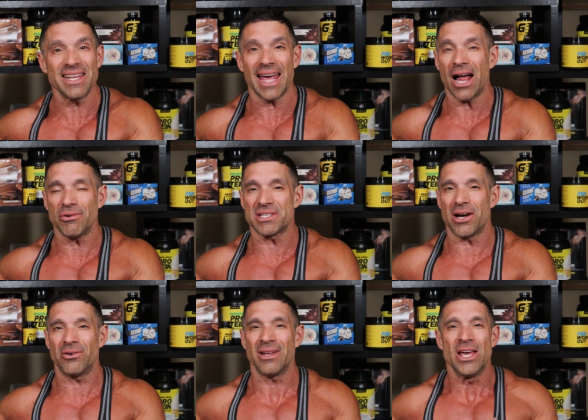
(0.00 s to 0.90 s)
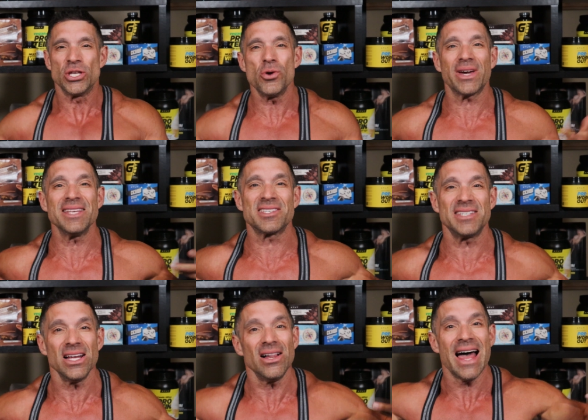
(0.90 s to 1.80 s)
in, calories out, you can
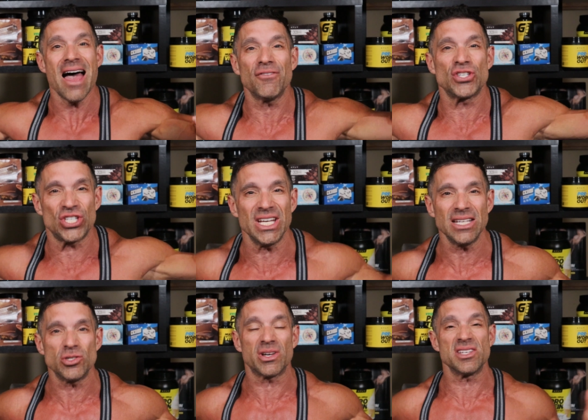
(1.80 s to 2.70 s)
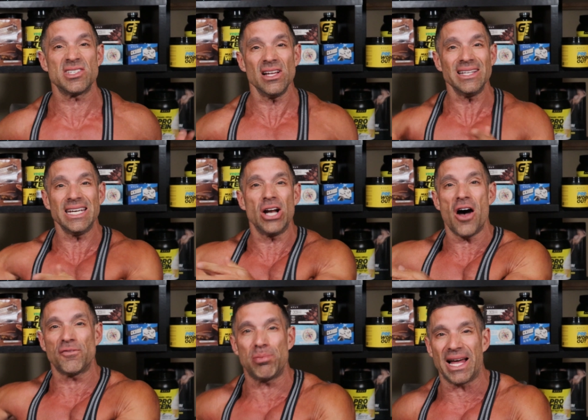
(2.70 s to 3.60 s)
still have cheats. You can still eat
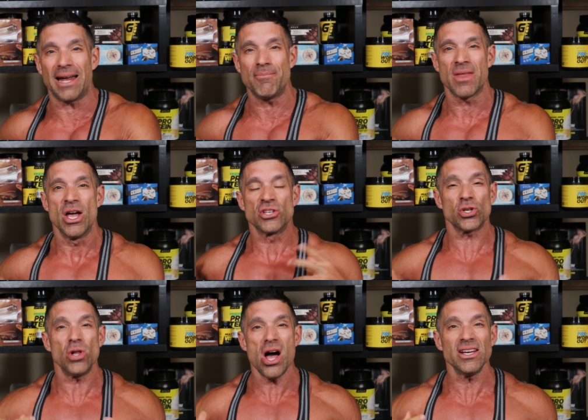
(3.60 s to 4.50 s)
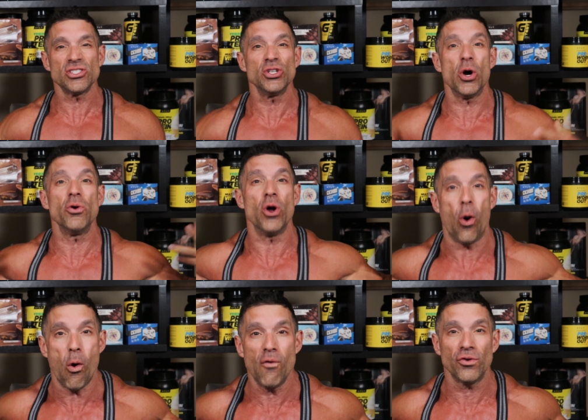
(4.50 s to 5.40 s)
off plan. So long as you don't
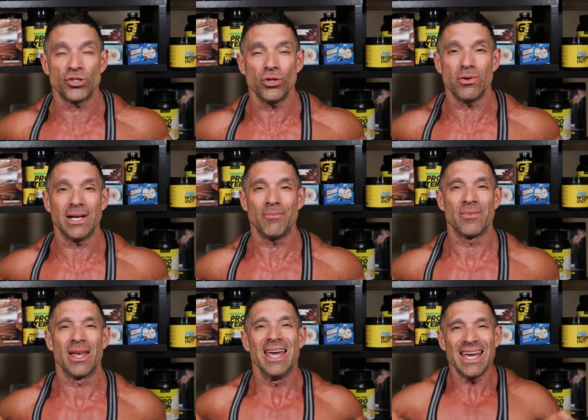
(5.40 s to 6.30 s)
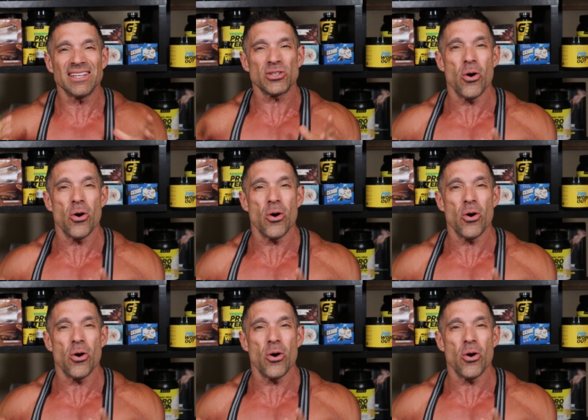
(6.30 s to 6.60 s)
overdo it, it's